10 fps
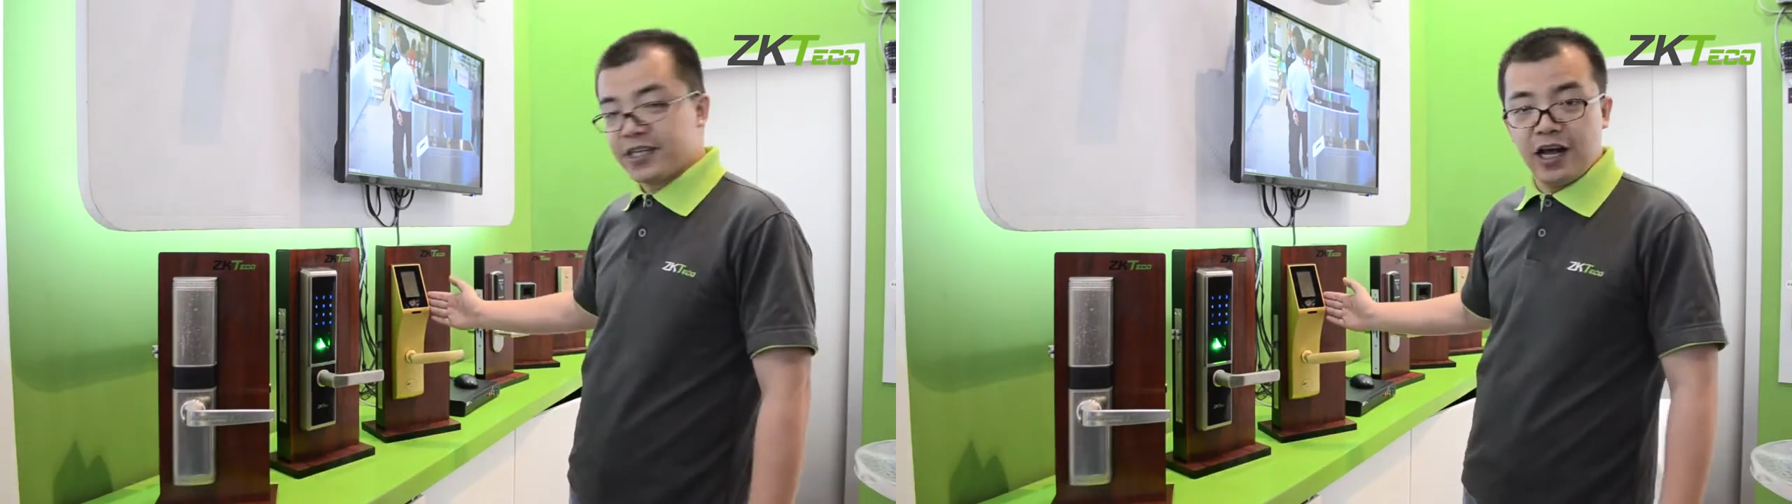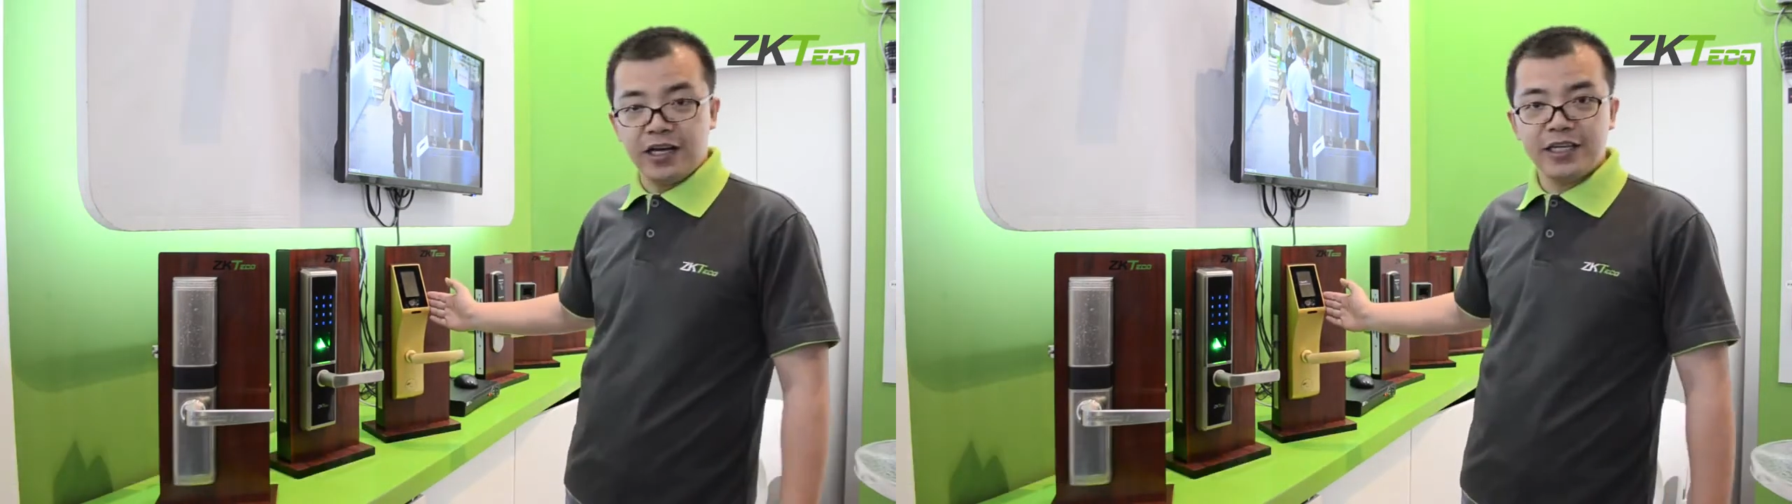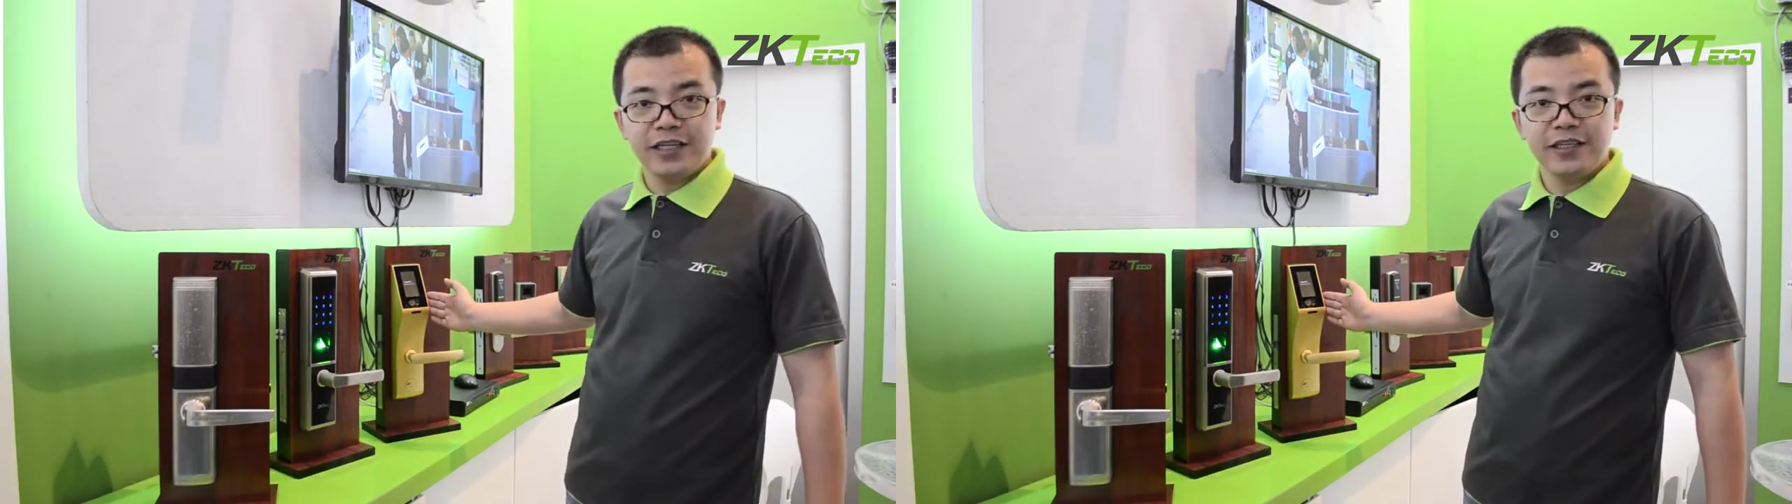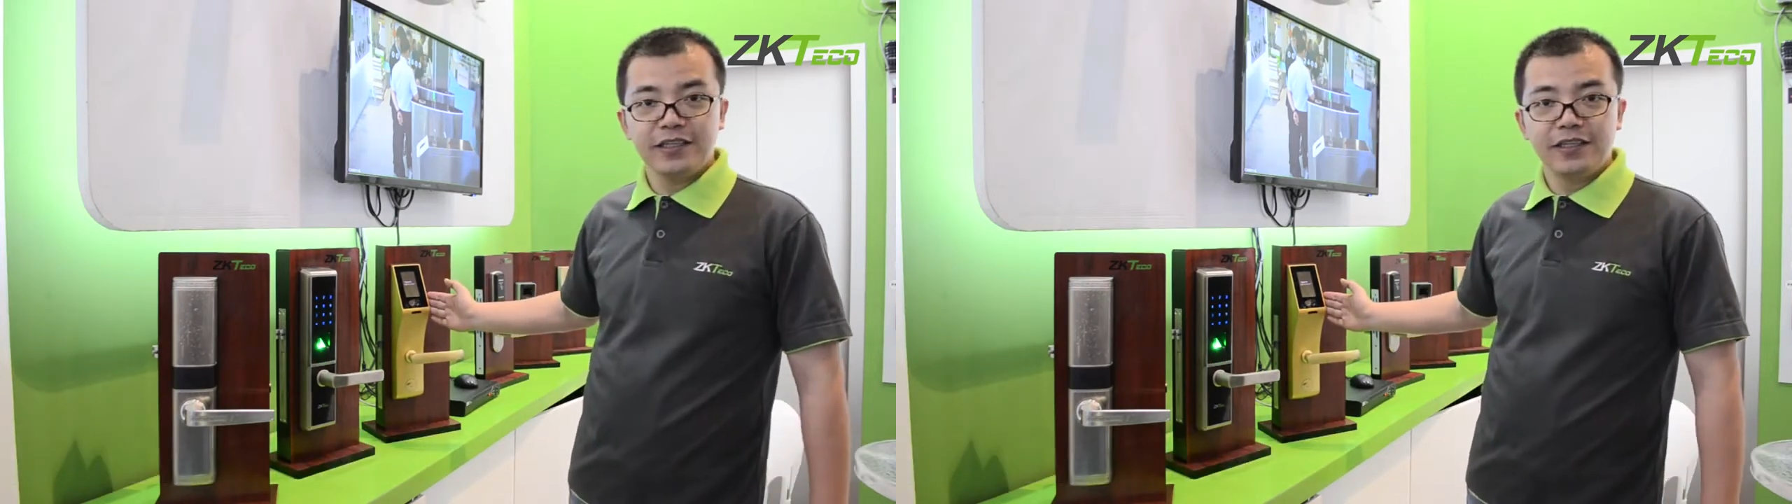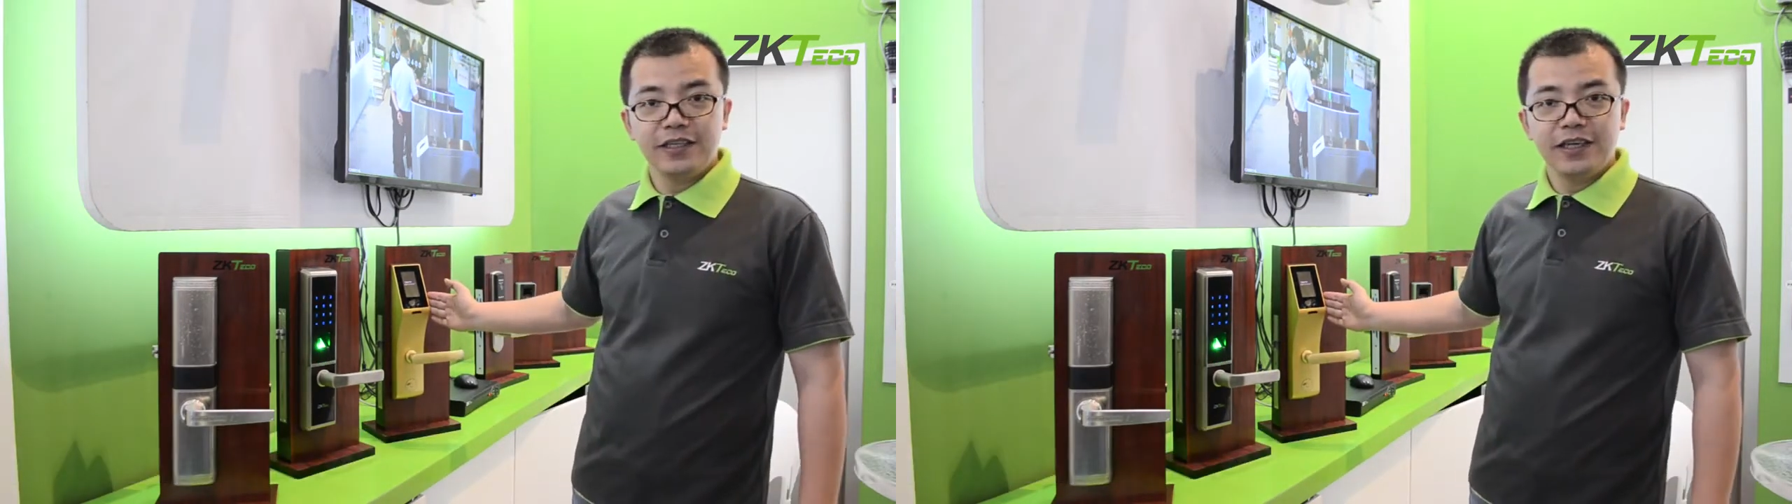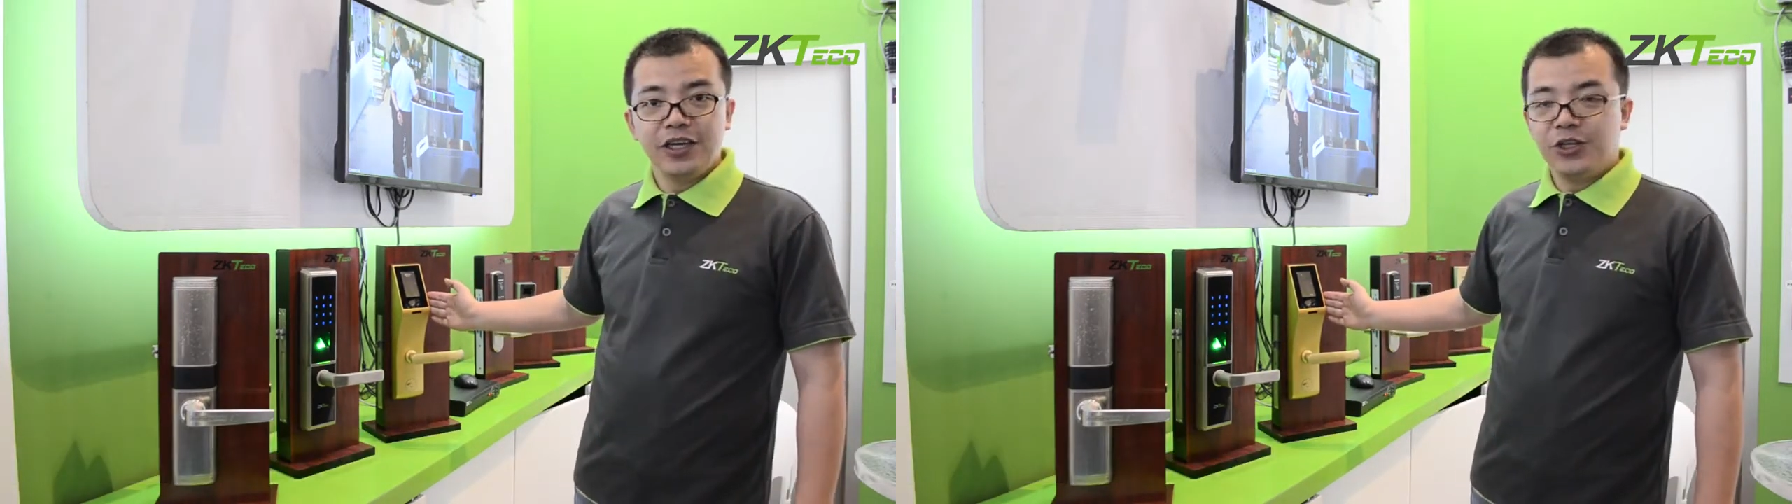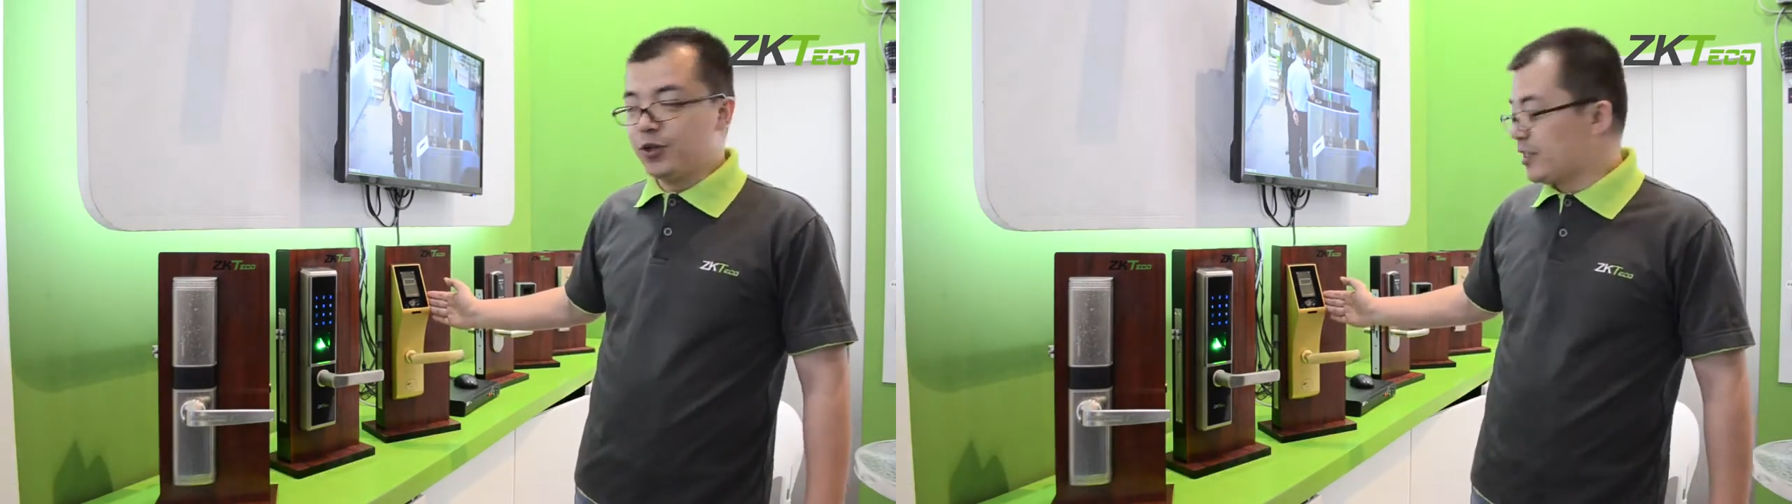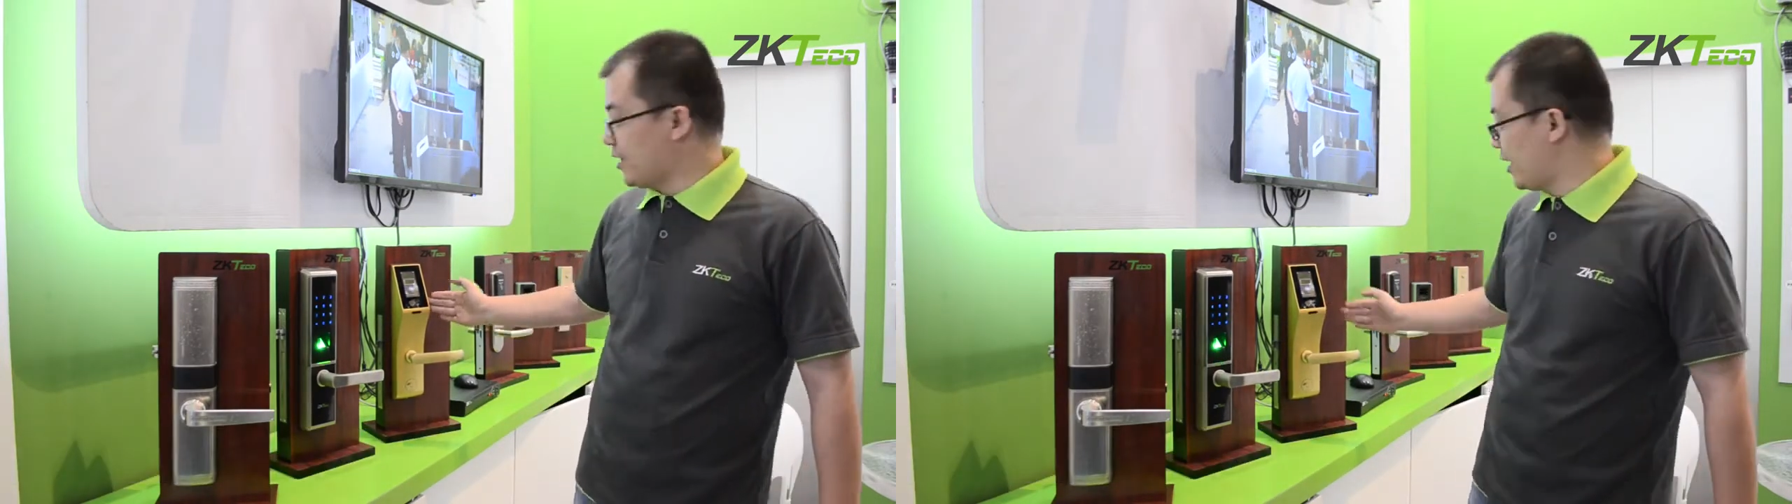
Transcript: lock, you just